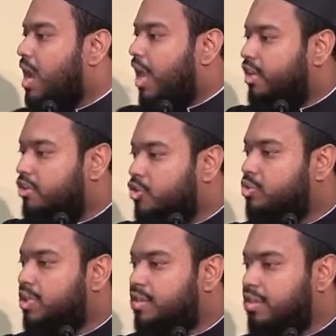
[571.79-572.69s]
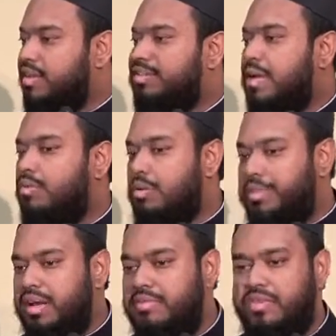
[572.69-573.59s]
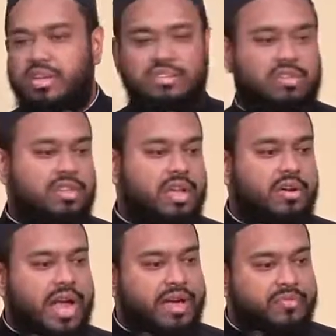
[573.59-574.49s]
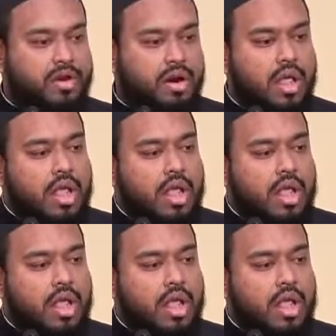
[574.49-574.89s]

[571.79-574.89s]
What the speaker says: and do the things that will benefit us in the hereafter,